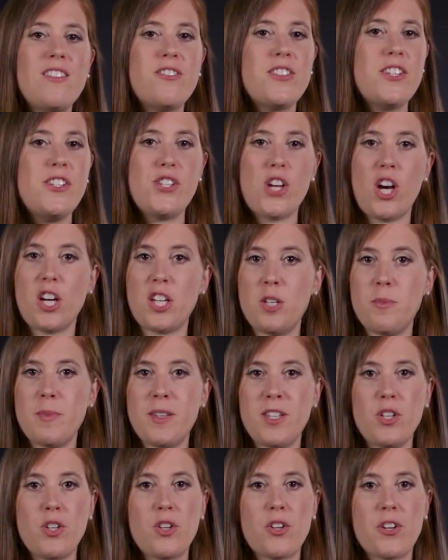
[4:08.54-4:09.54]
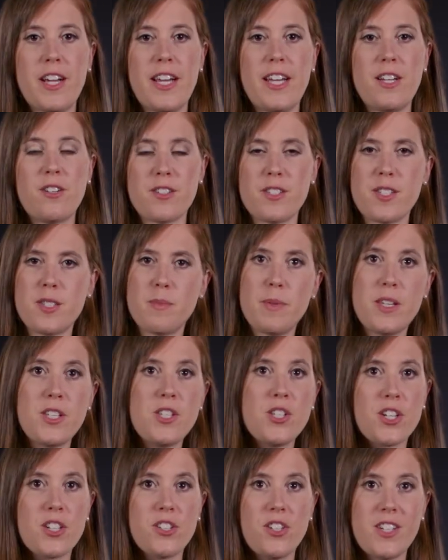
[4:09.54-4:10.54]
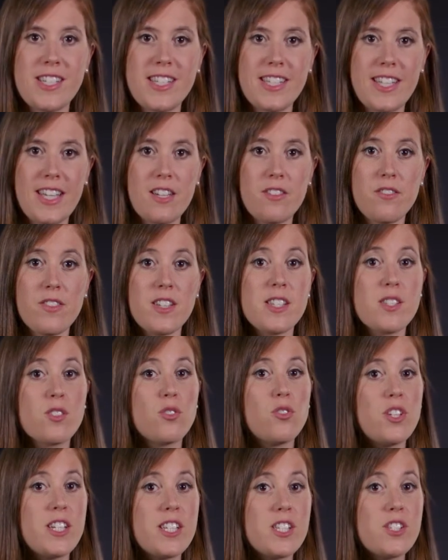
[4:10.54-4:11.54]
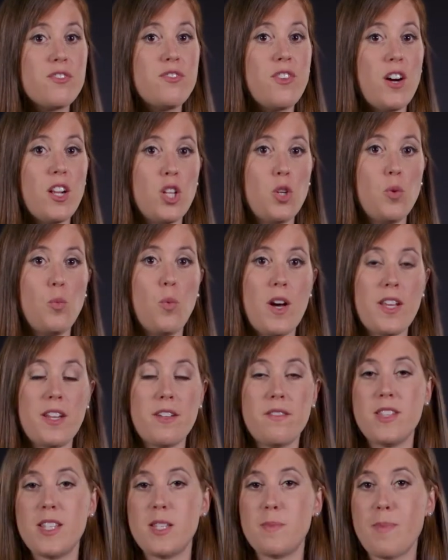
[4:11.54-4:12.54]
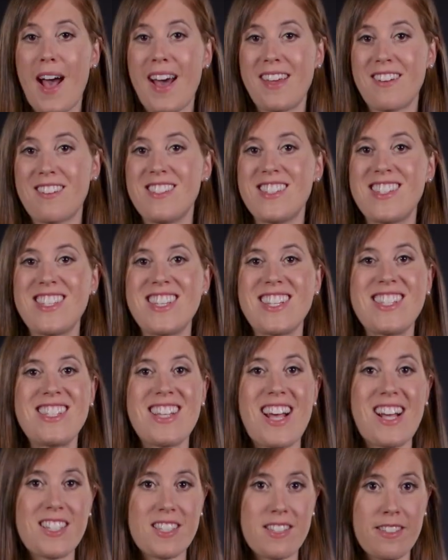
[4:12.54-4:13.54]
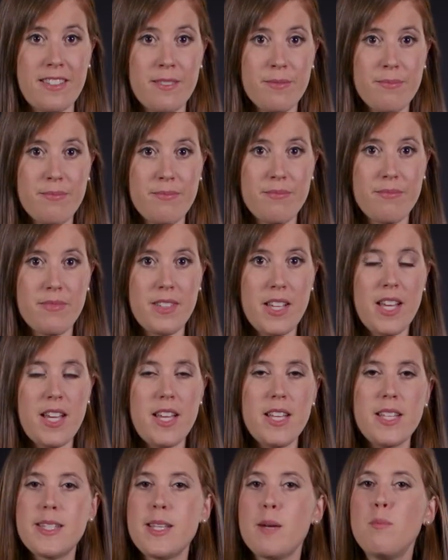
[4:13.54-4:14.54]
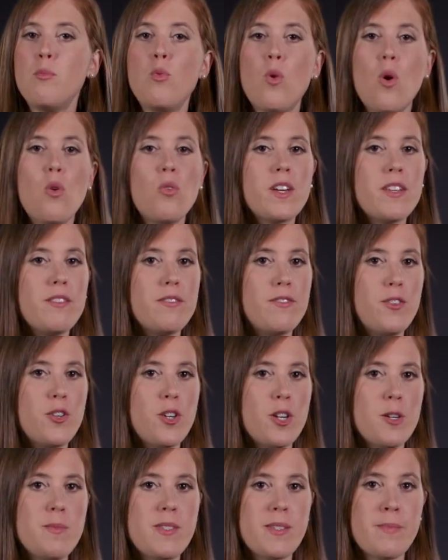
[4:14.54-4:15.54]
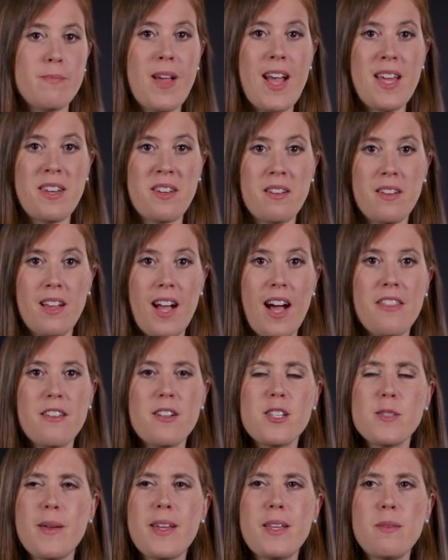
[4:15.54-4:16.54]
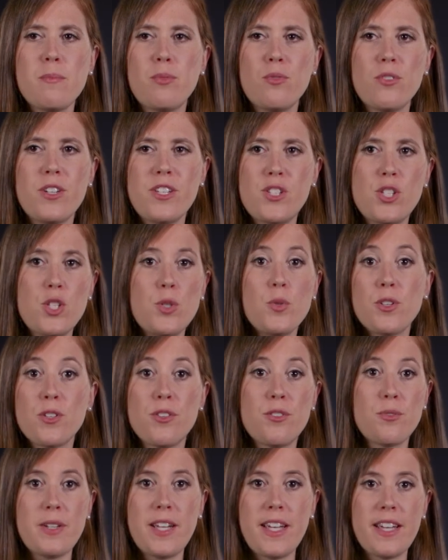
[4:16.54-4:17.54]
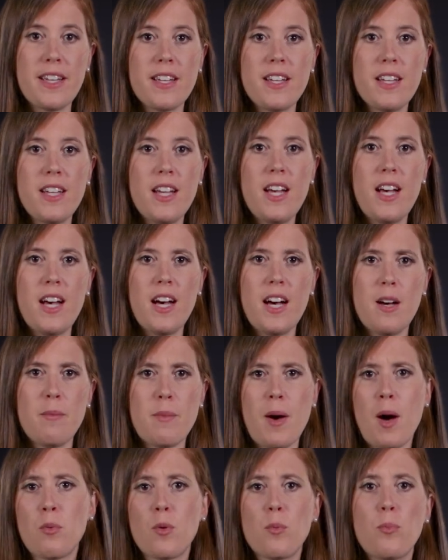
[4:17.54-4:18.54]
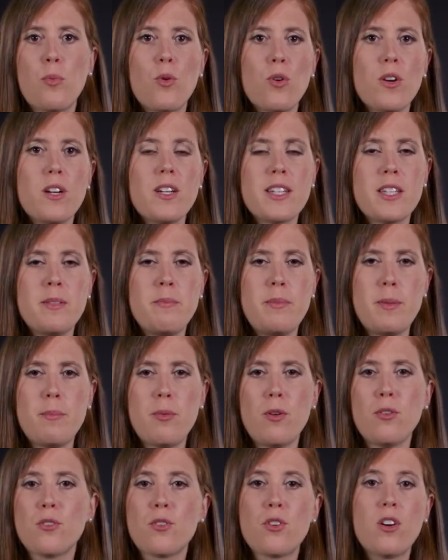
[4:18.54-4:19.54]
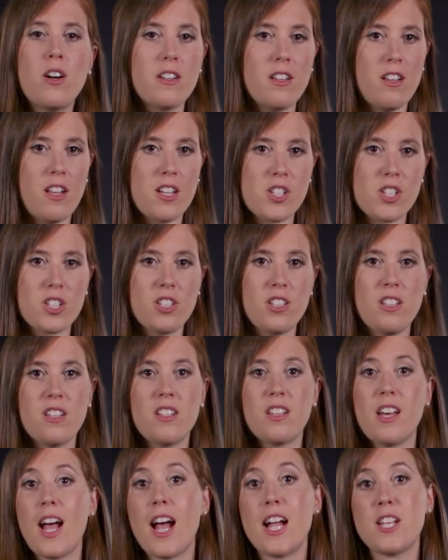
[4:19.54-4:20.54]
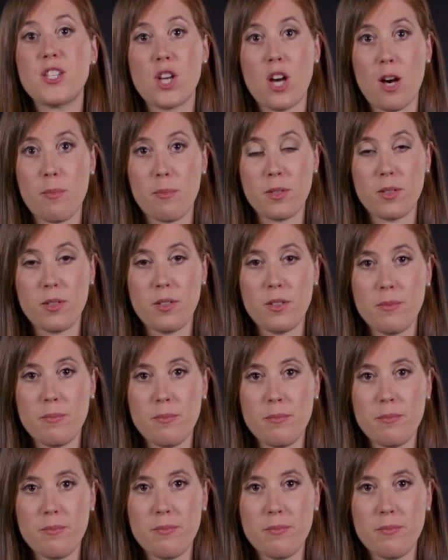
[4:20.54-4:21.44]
every document you create or speech you're going to give is going to follow one of these patterns exactly. Some won't conform, and others might employ 2 or 3. A report can be both chronological and topical.